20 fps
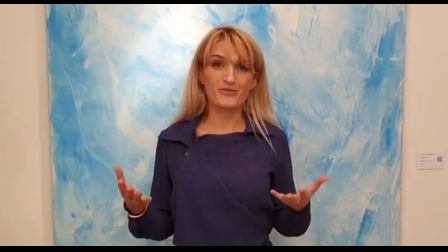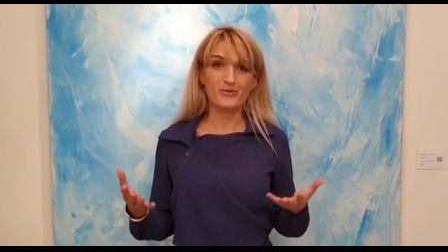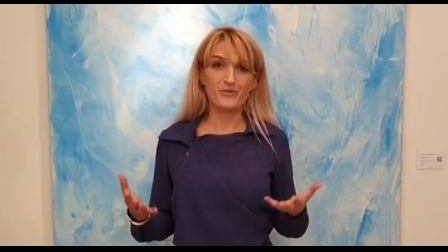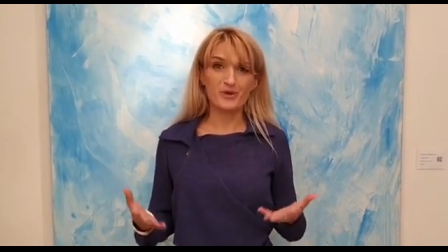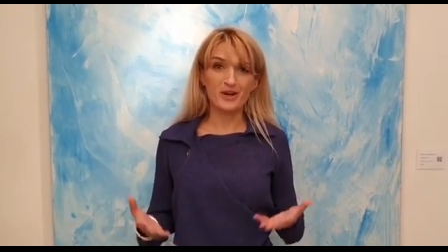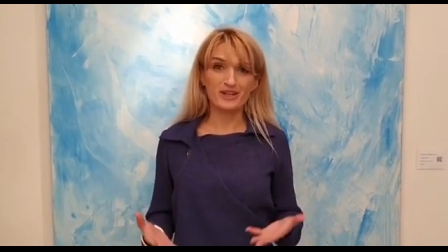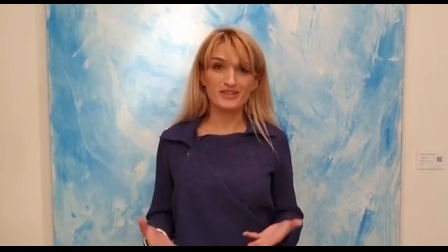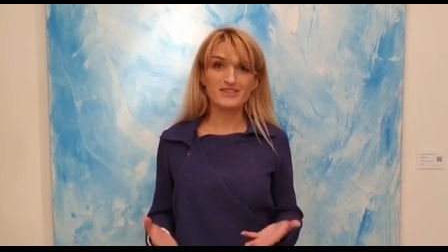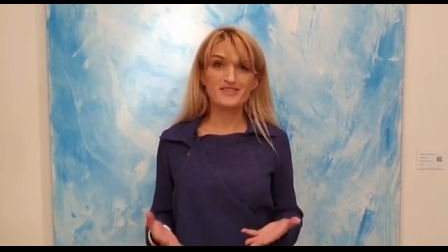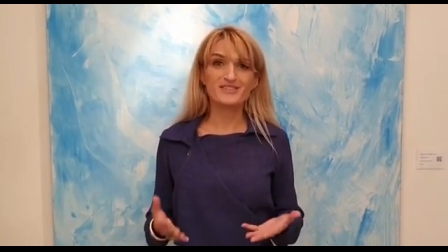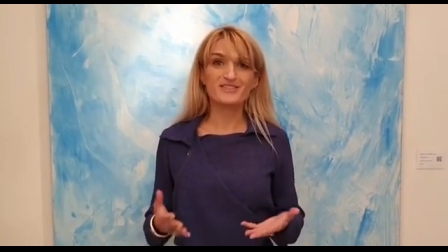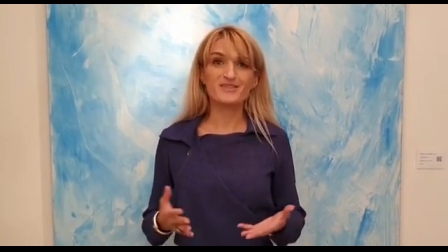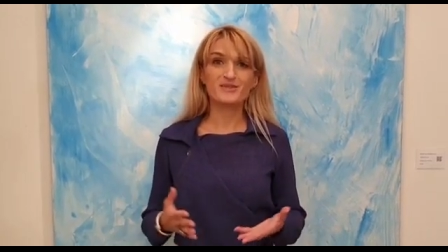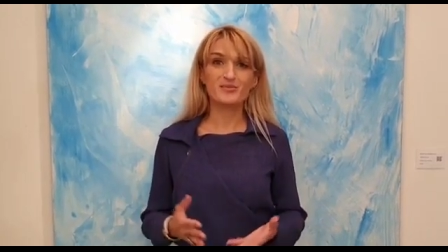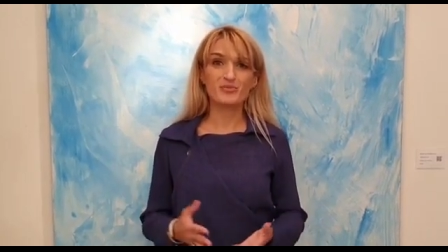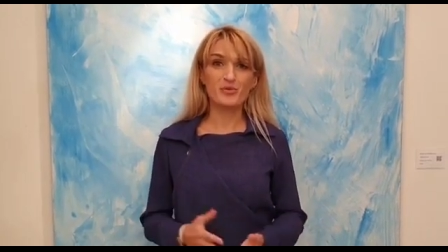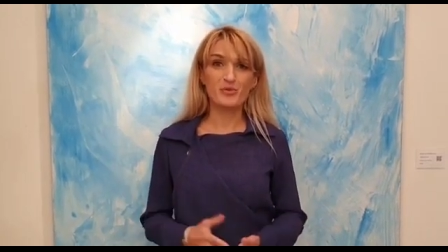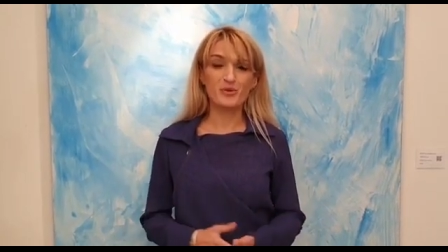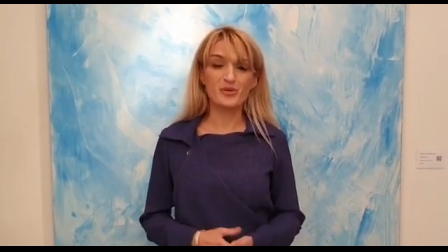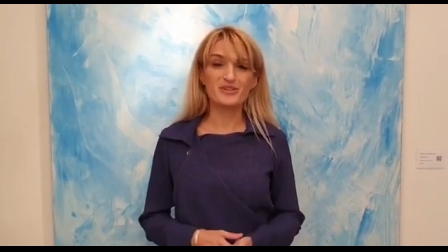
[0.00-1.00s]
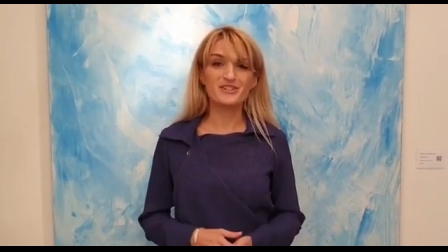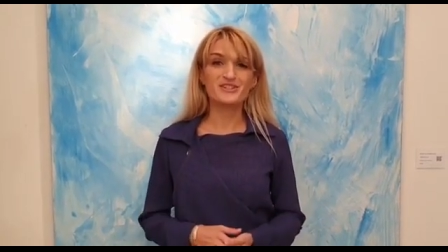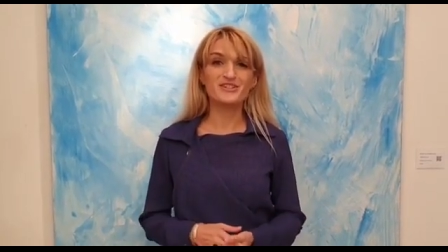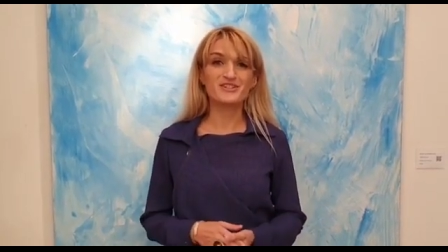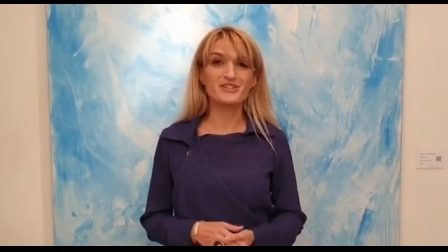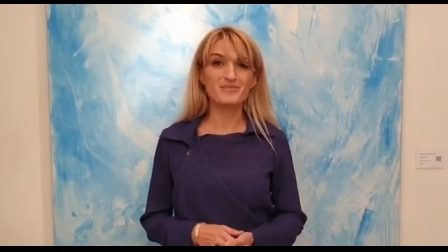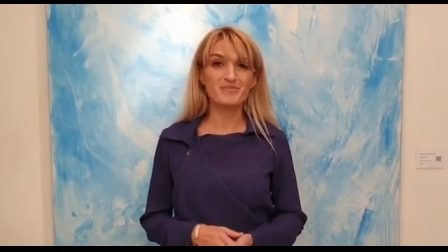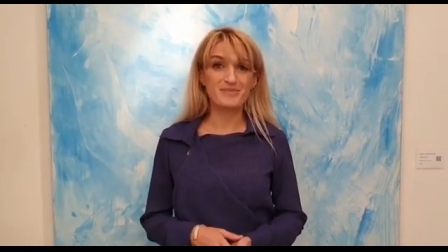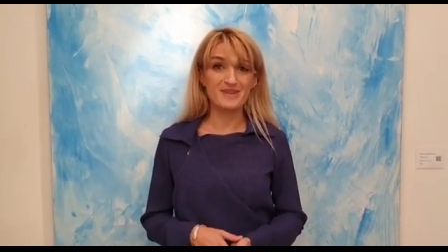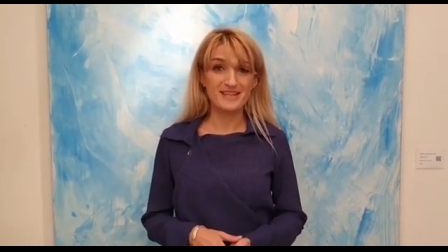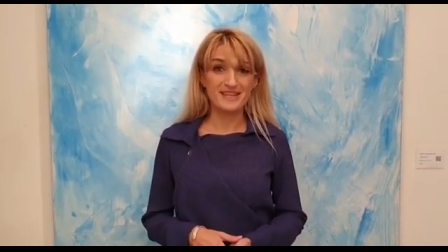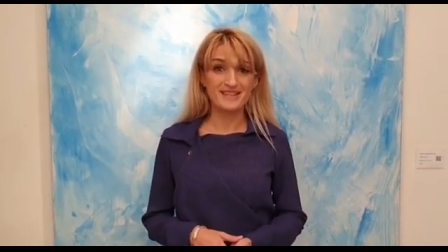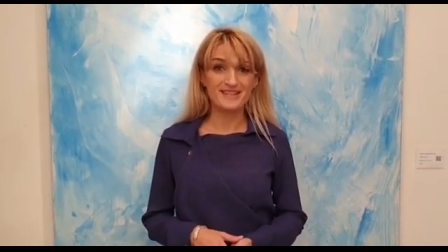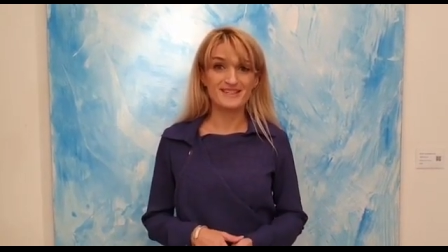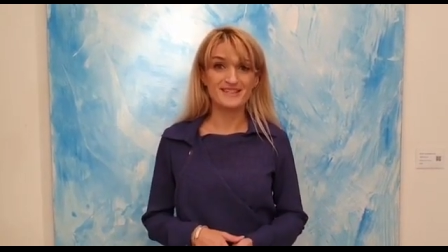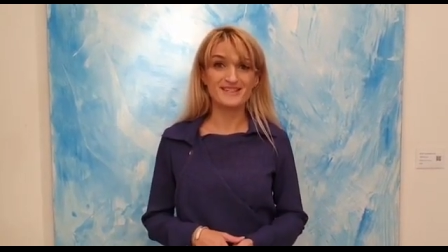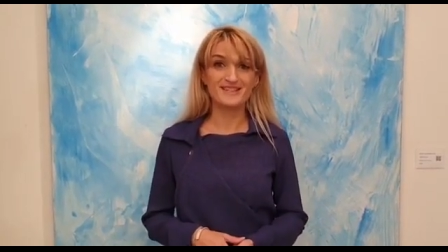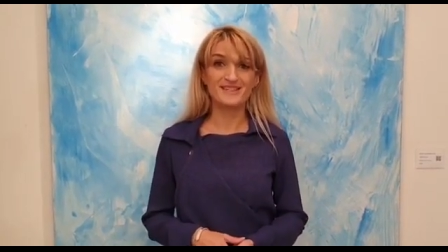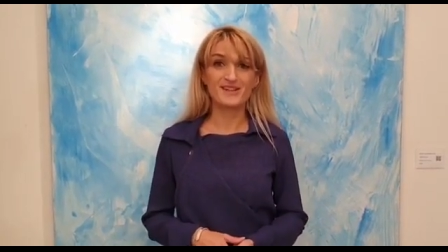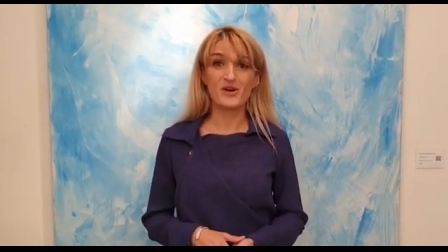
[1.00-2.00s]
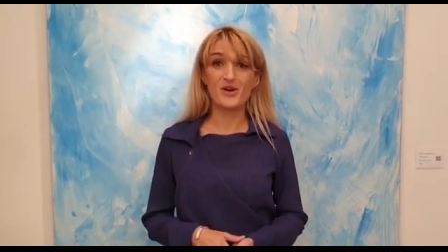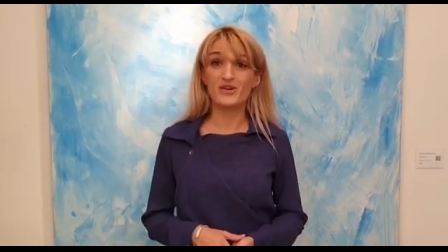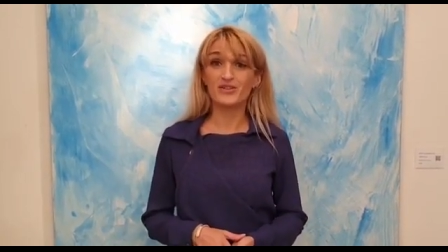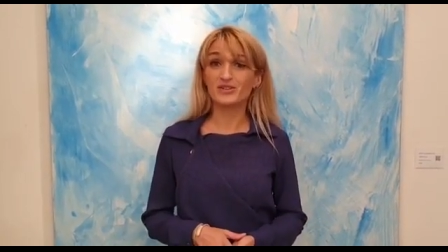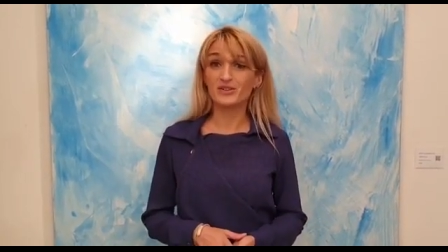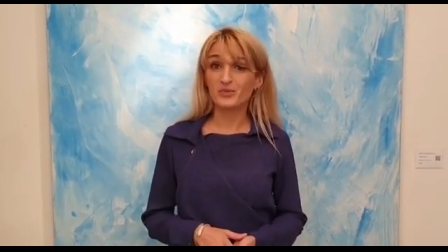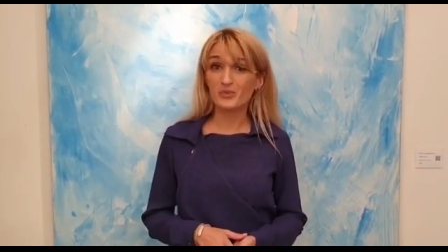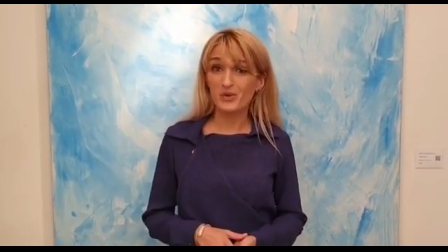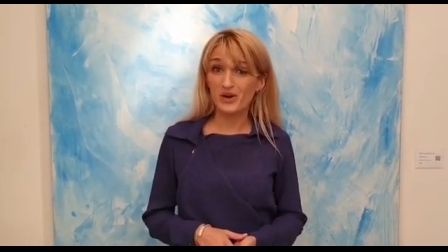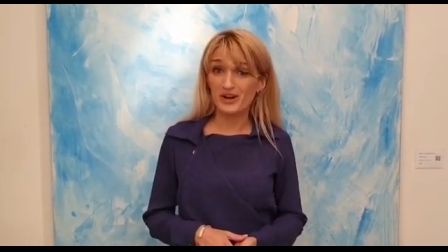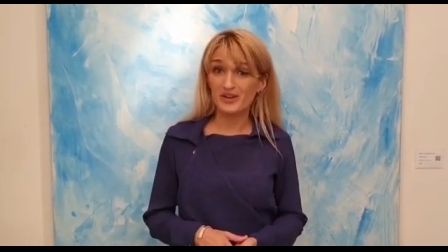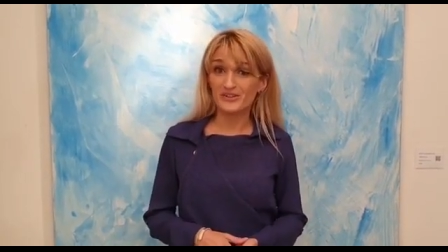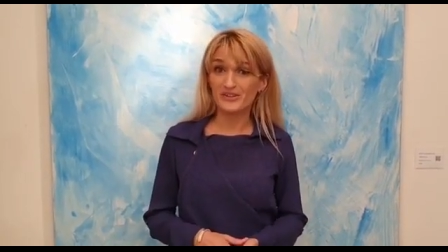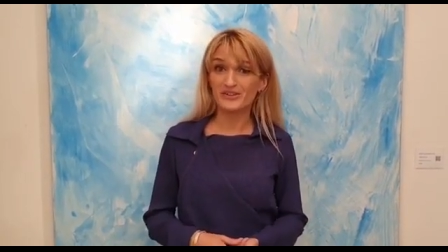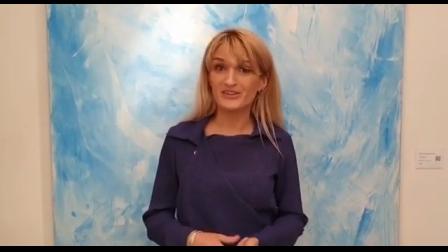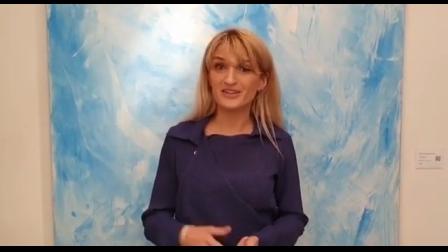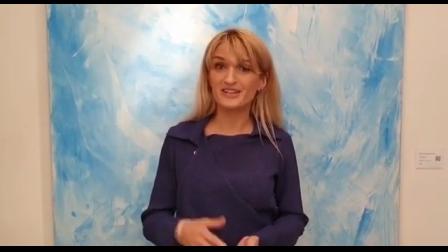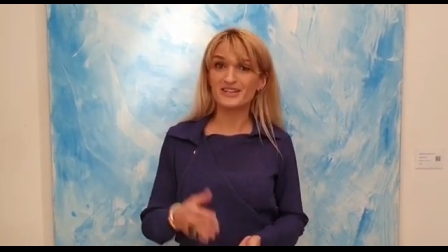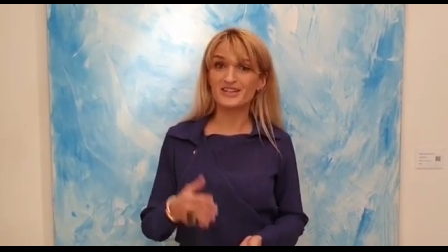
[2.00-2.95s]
what the border means on the water.